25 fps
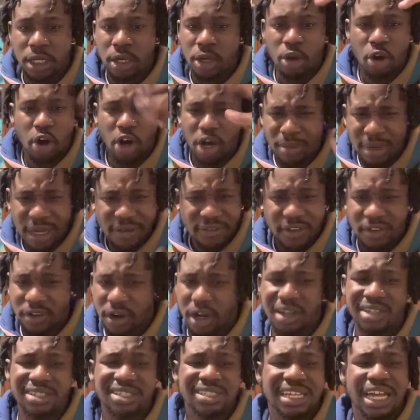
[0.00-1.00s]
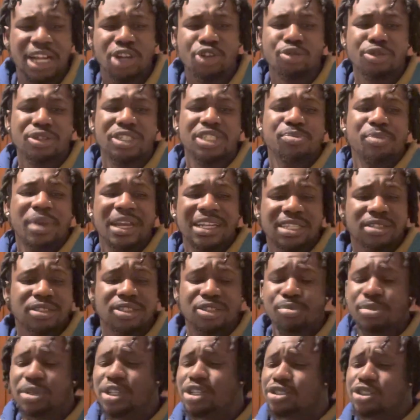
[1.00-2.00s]
All my favorite artists, I don't expect them to
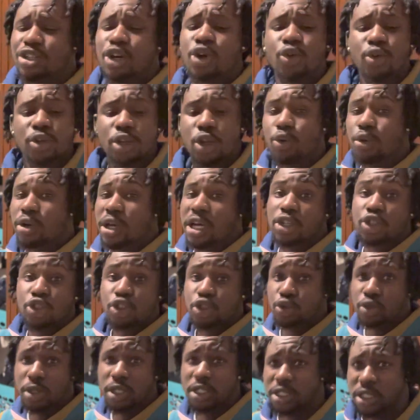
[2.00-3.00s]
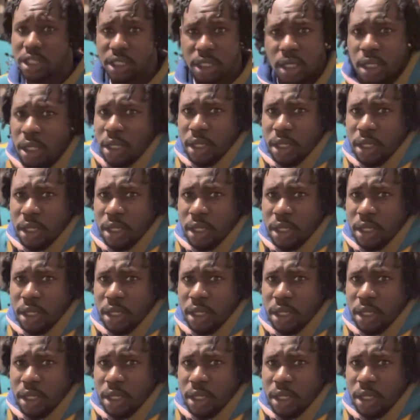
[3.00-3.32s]
be toting no gun shooting shit.